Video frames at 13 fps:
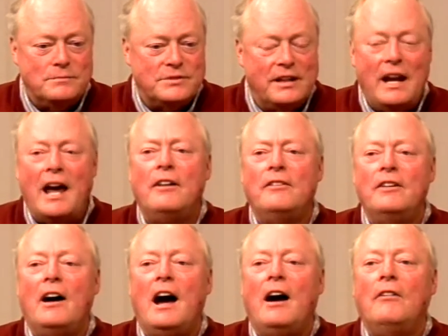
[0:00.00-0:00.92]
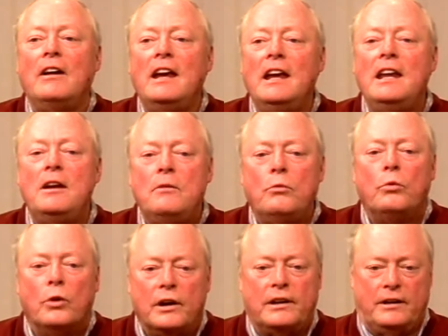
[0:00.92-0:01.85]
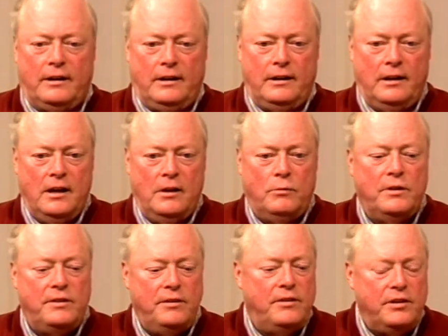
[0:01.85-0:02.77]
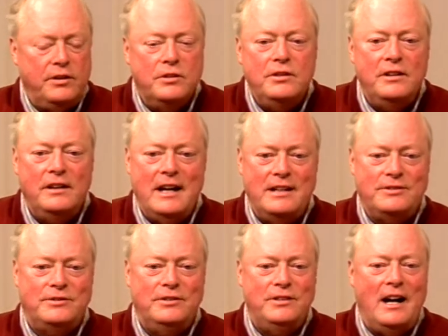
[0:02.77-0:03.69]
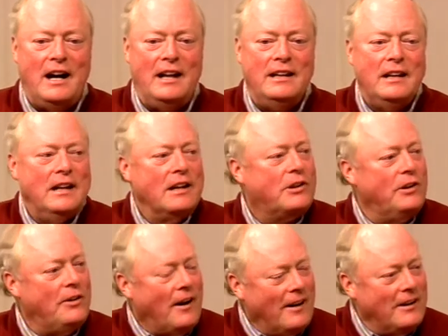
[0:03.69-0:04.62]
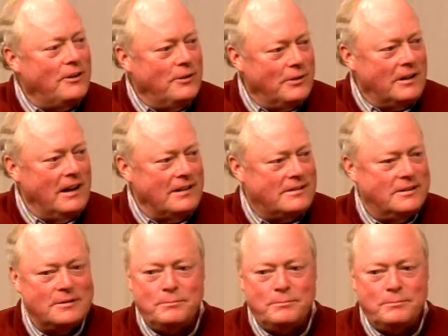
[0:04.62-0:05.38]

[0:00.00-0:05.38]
And I don't know how any worker, whether they're unionized or not, could argue against this.